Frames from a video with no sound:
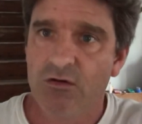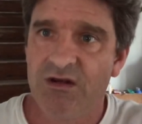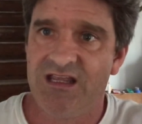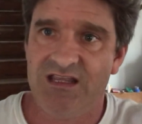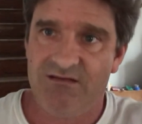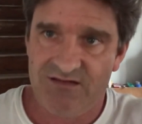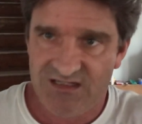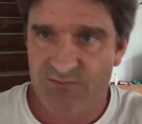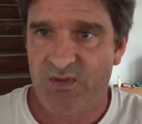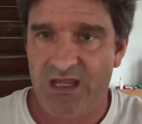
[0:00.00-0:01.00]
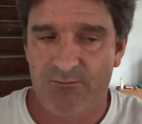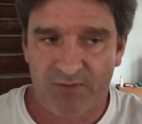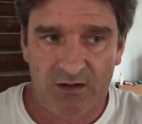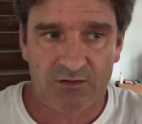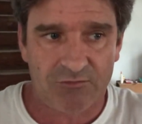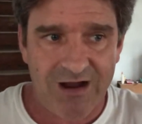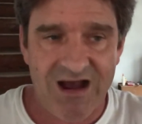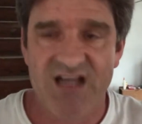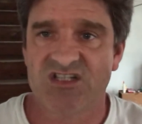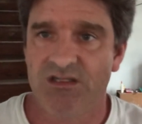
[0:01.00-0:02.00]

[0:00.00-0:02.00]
unit is being burglarized.